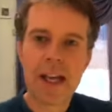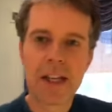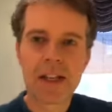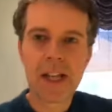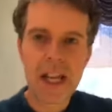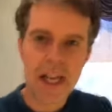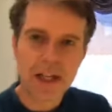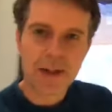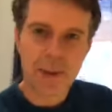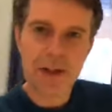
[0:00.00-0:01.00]
is the
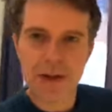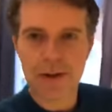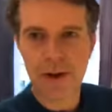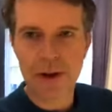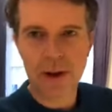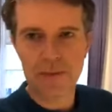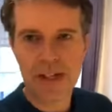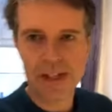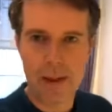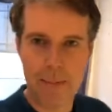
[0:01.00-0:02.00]
23rd of
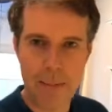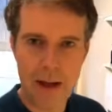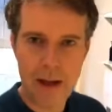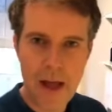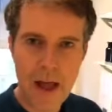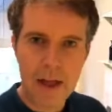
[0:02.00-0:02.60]
December,